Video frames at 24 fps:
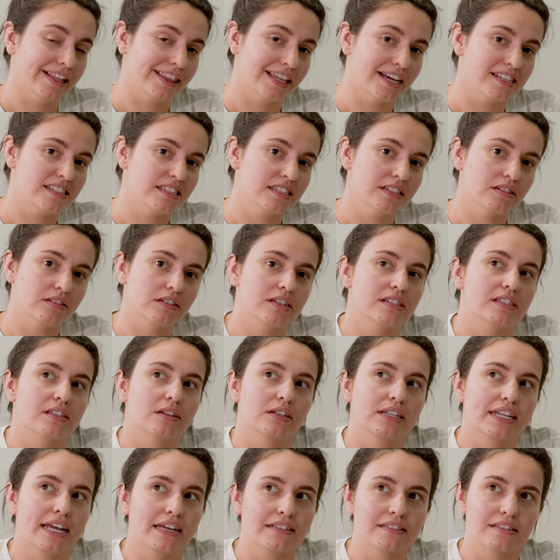that still
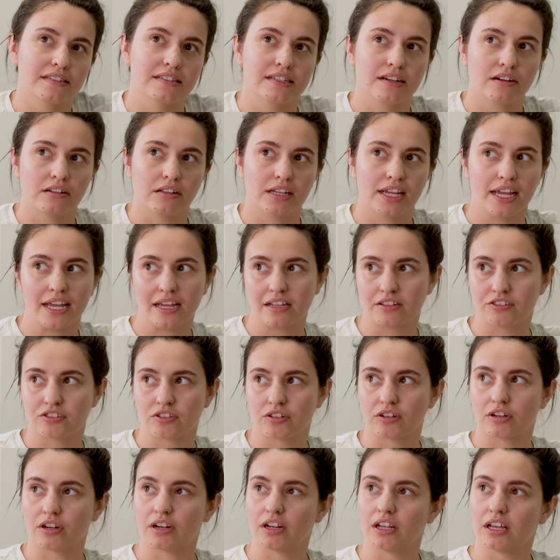doesn't necessarily
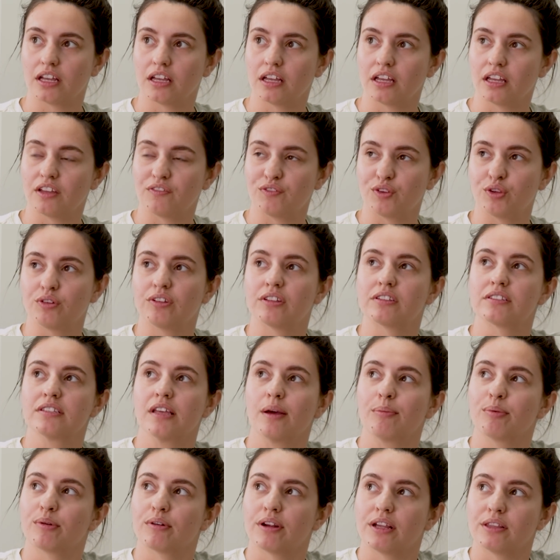answer if you can
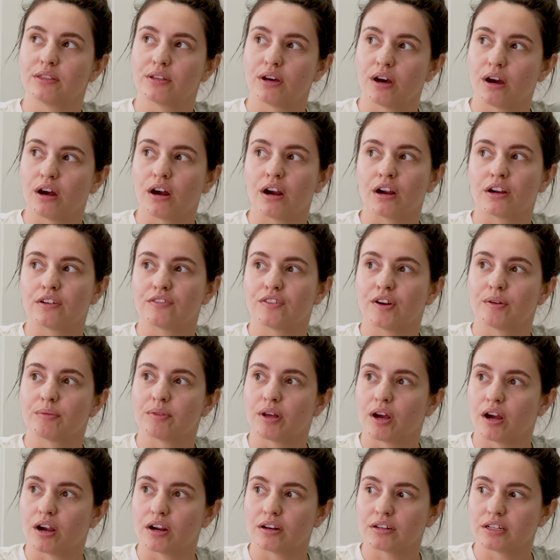separate the art
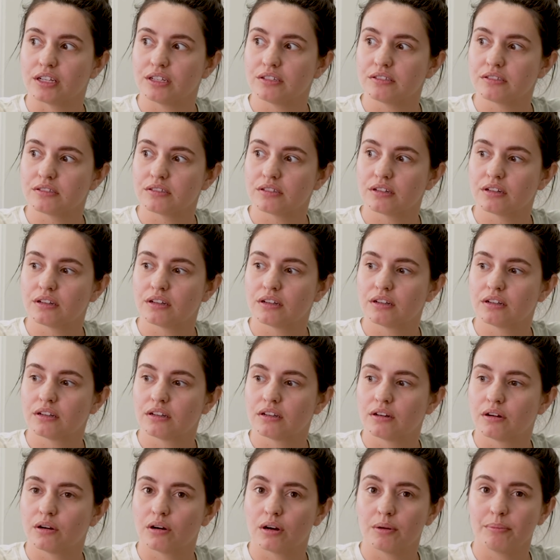from the artist.
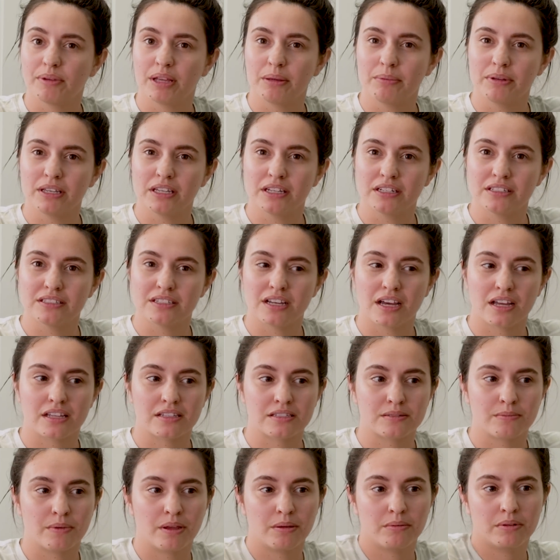Or maybe it
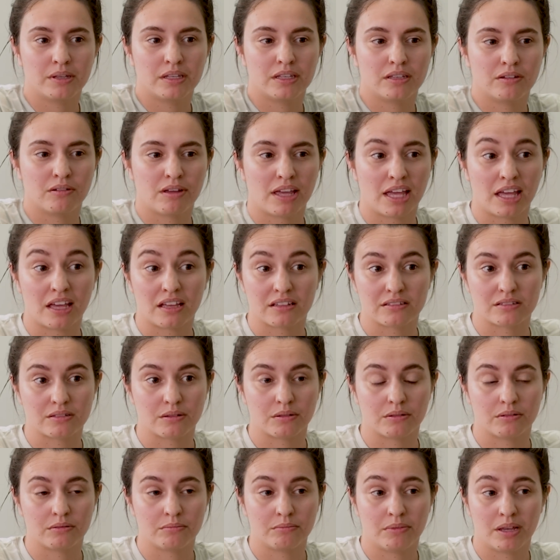does. Maybe you
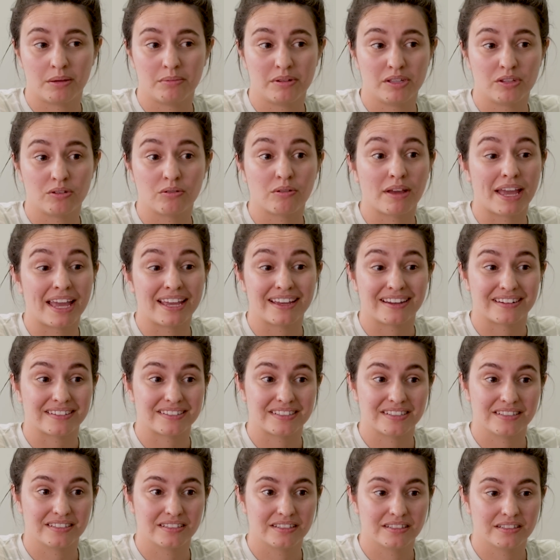can't. Maybe you
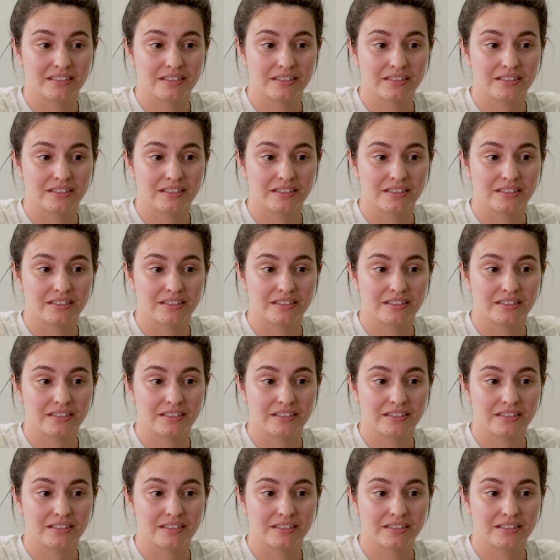can't.